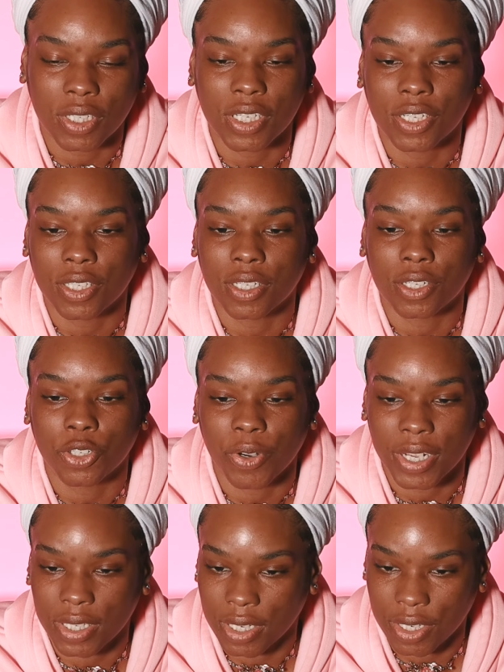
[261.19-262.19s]
just to
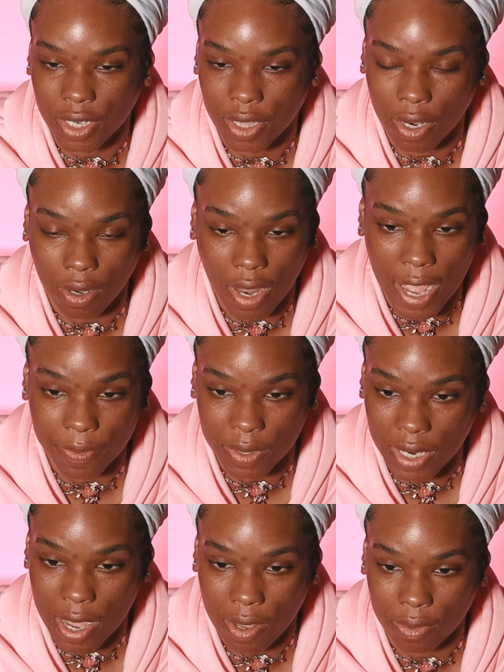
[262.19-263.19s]
transition their
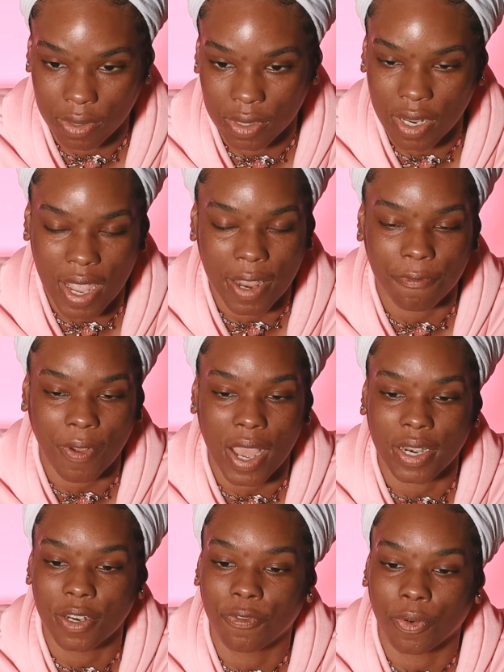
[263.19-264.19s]
lifestyle and
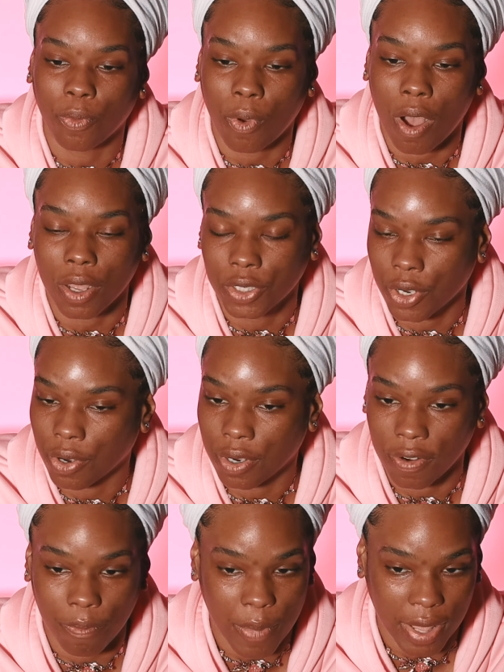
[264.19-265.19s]
find different
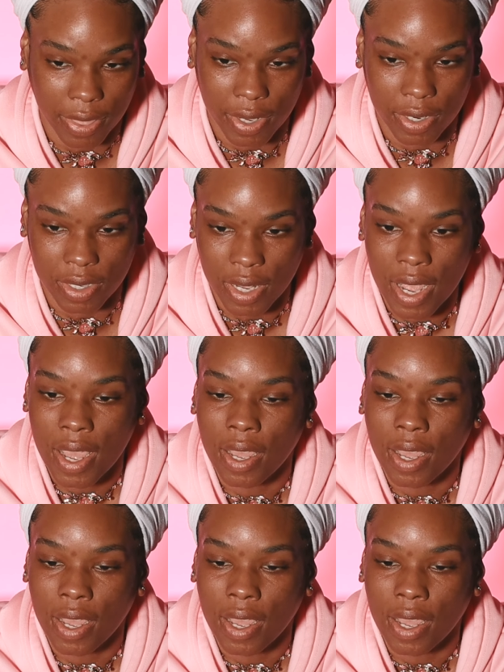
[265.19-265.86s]
alternative methods